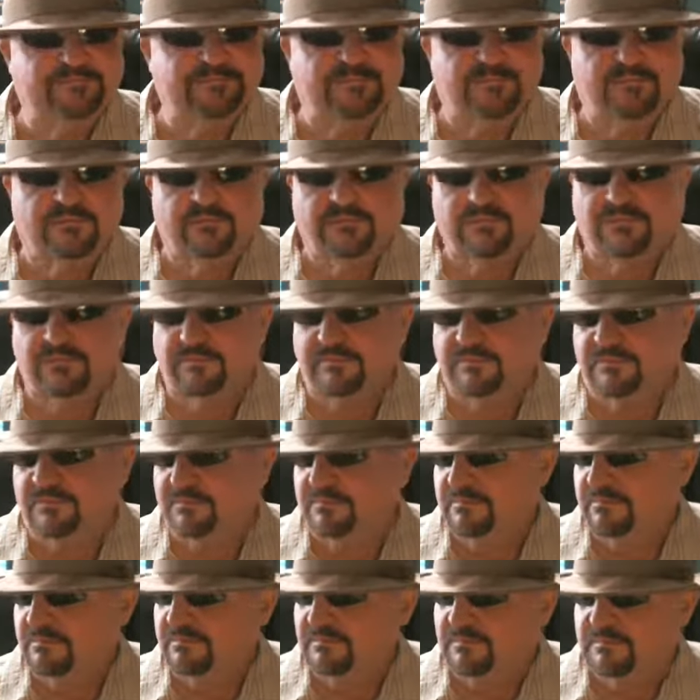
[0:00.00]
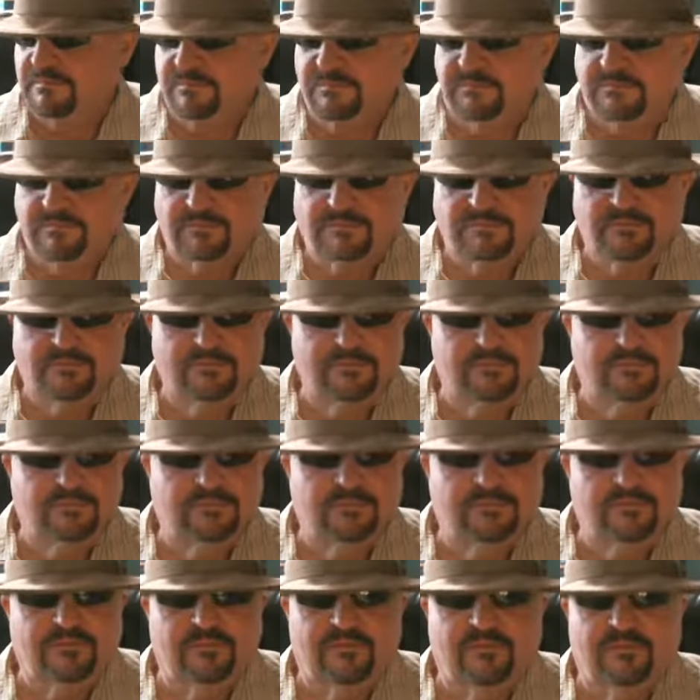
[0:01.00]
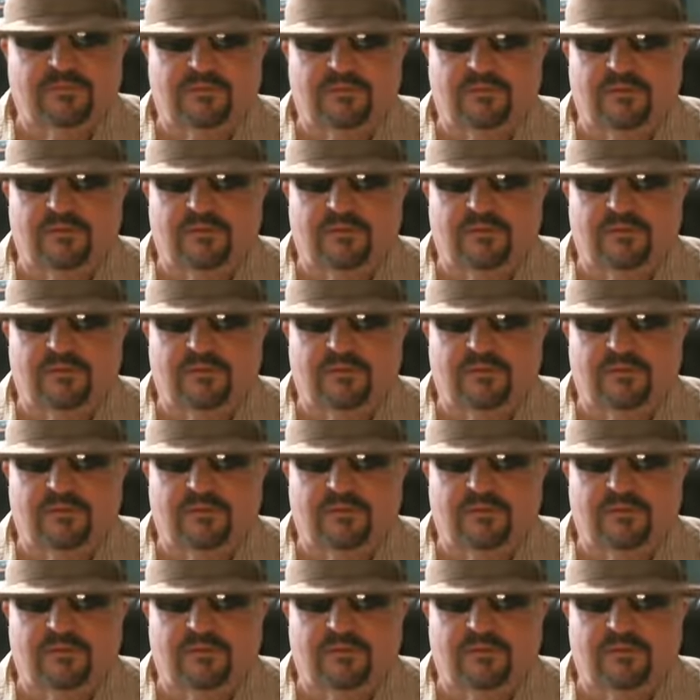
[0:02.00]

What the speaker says: Nobody speaks.